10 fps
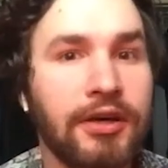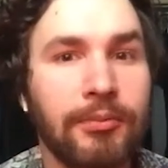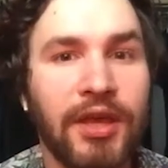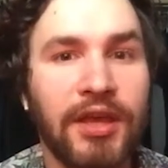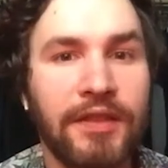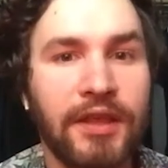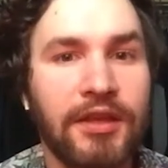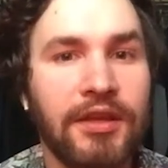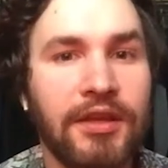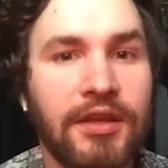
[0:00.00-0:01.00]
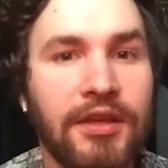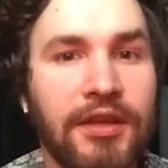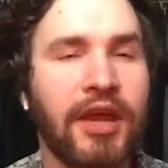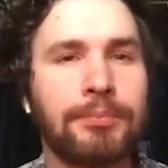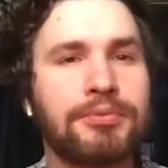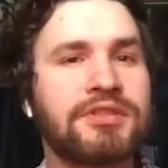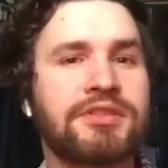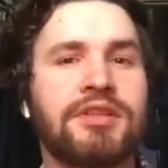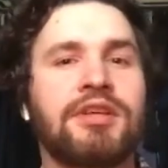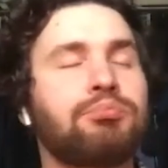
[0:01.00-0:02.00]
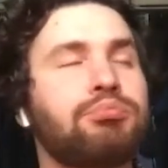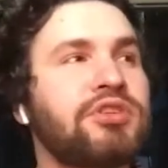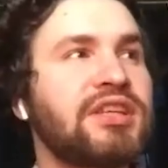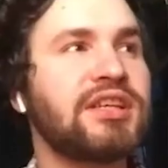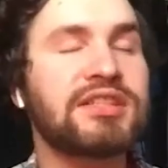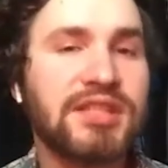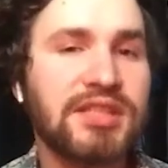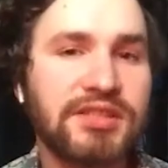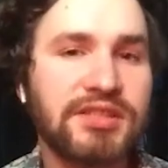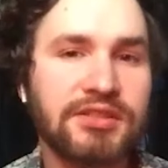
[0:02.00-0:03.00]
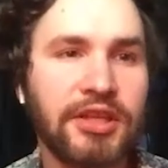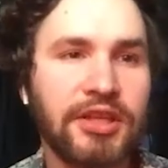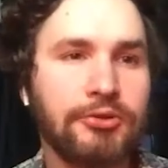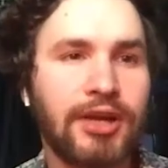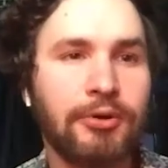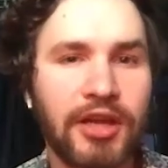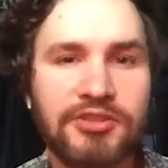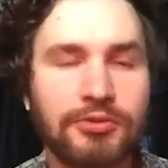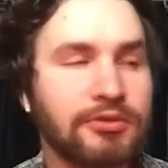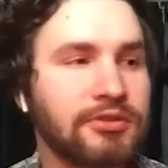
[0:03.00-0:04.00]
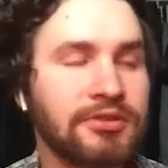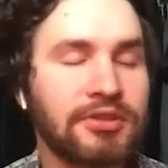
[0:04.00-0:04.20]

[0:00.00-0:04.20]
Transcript: okay. And then I rapped pretty consistently throughout high school.